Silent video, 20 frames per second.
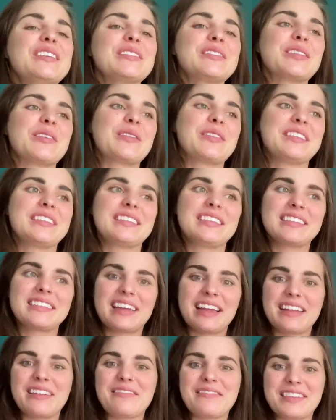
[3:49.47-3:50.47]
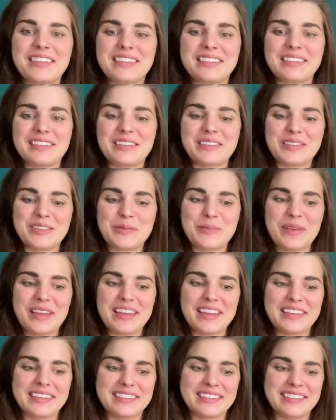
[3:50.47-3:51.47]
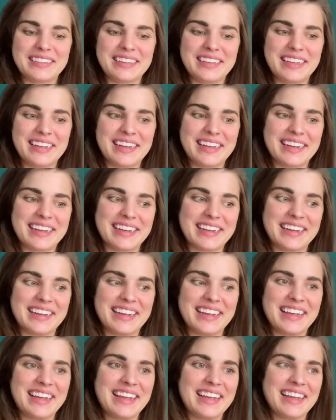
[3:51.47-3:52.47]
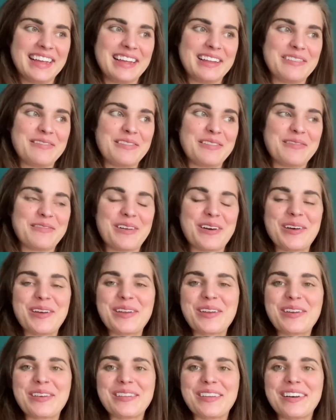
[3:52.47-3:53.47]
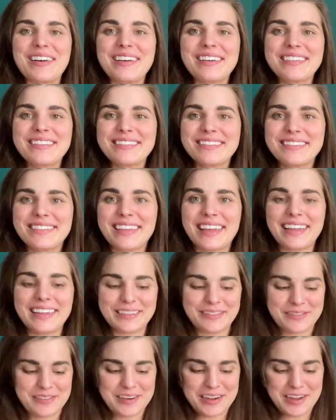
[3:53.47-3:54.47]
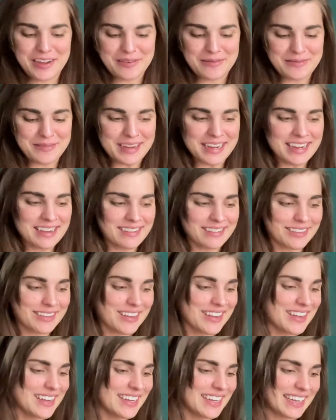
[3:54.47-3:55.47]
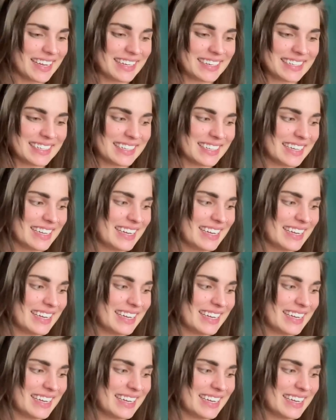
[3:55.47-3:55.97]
So this is kind of this little space, and if you're following along, thanks for coming along. And